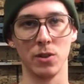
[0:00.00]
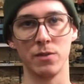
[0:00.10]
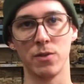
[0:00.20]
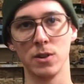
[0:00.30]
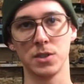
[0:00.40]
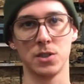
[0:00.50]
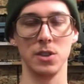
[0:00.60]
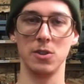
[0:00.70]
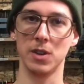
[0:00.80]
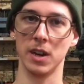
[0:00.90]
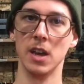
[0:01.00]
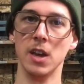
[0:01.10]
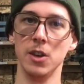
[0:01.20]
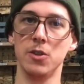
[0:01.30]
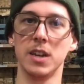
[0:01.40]
joint first so that you can
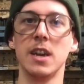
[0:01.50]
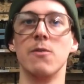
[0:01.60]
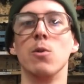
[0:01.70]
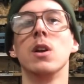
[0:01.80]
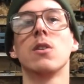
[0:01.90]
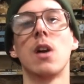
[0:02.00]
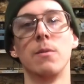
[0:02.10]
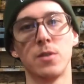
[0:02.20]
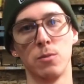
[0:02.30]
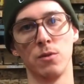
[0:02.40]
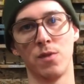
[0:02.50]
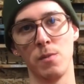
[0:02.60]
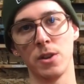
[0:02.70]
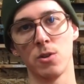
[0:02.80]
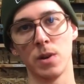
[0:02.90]
you can get real comfortable and
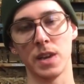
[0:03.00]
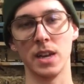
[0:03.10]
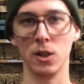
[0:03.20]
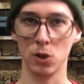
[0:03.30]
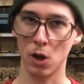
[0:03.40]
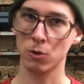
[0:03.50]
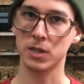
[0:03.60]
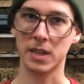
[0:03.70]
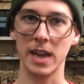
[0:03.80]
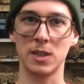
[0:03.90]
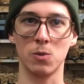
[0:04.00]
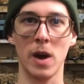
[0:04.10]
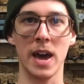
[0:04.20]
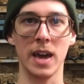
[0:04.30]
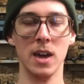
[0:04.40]
familiar with it in a low stakes
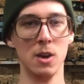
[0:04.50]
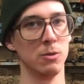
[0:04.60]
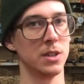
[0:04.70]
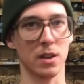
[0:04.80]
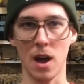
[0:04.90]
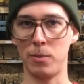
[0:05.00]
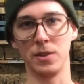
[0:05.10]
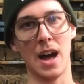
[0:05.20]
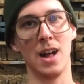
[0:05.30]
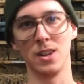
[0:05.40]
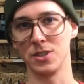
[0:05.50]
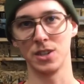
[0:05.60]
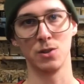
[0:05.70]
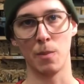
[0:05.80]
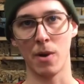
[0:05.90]
way, which is a couple dollars
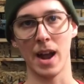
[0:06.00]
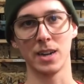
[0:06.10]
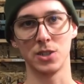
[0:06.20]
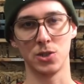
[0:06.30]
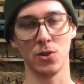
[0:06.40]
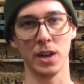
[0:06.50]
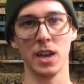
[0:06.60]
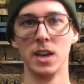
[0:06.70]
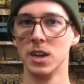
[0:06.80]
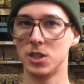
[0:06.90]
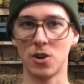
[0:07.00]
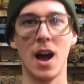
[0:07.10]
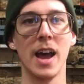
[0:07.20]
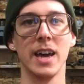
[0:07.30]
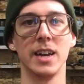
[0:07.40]
into a practice joint.
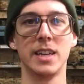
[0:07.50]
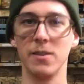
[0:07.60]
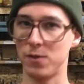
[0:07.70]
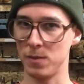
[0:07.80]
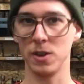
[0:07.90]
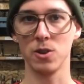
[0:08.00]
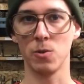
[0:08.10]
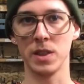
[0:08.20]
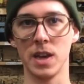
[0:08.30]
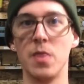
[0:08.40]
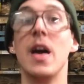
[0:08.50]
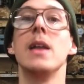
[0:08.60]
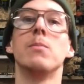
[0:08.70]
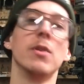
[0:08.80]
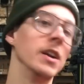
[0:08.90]
Try it, get familiar with it,
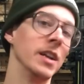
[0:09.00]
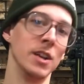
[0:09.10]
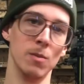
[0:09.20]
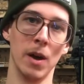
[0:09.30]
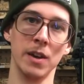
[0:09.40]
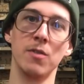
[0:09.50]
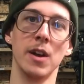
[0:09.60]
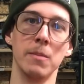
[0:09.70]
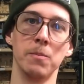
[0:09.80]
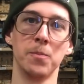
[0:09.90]
then put it into your bike frame